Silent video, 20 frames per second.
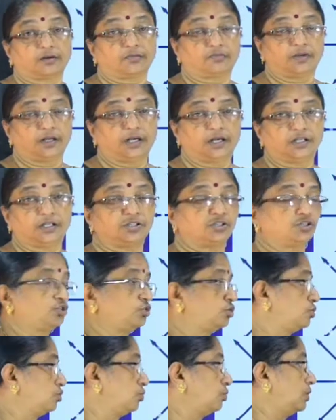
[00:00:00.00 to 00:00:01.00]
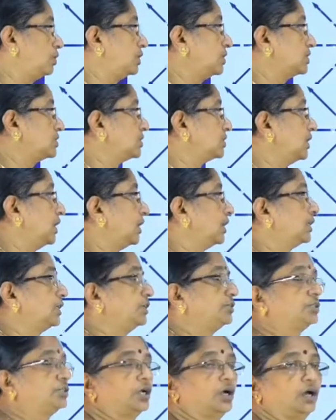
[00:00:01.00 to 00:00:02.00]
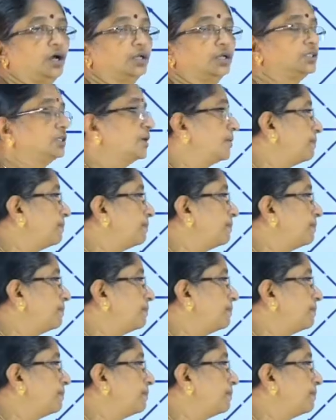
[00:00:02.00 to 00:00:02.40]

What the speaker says: field is towards a negative charge